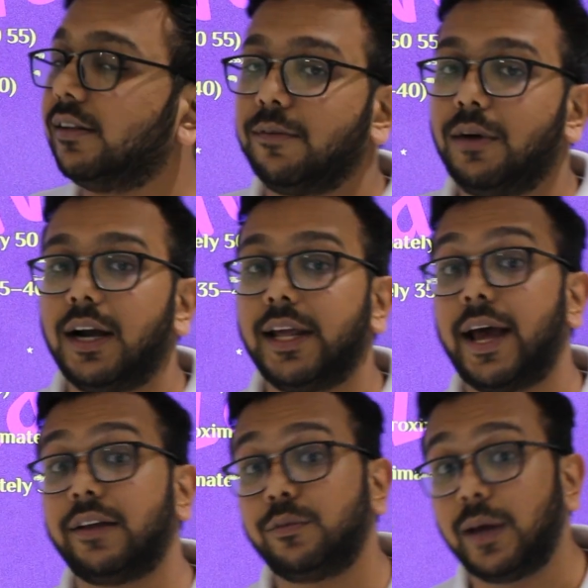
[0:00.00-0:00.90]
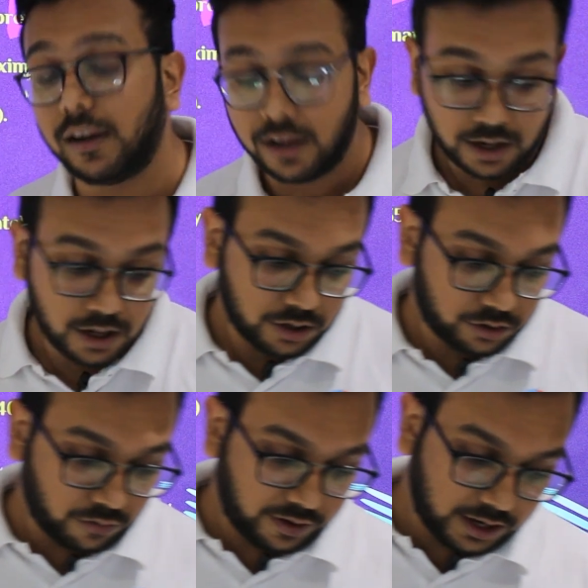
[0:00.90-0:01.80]
disability as well.
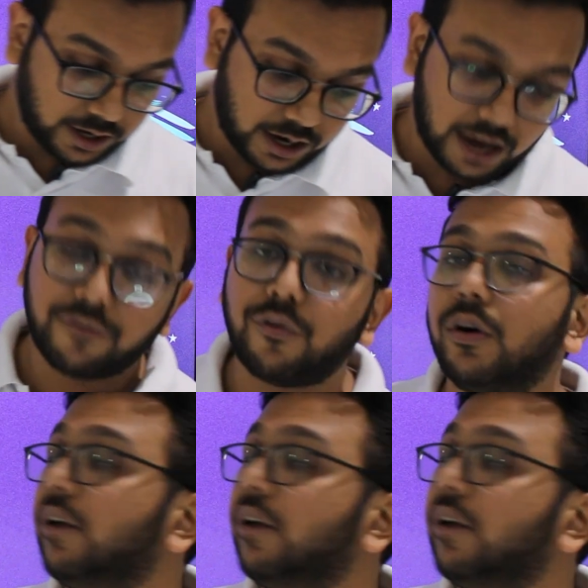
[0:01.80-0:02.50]
So we here have 4